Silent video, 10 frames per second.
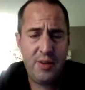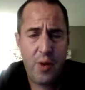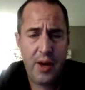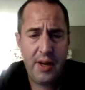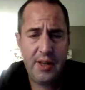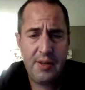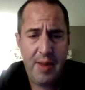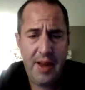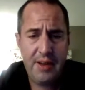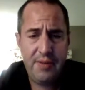quantity
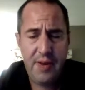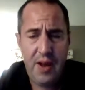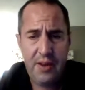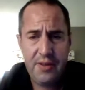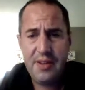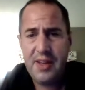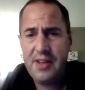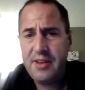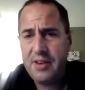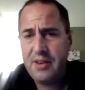demanded falls.
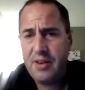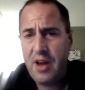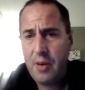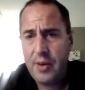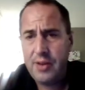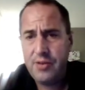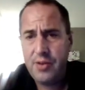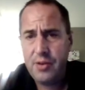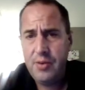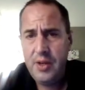This isn't always
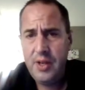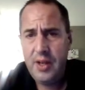true.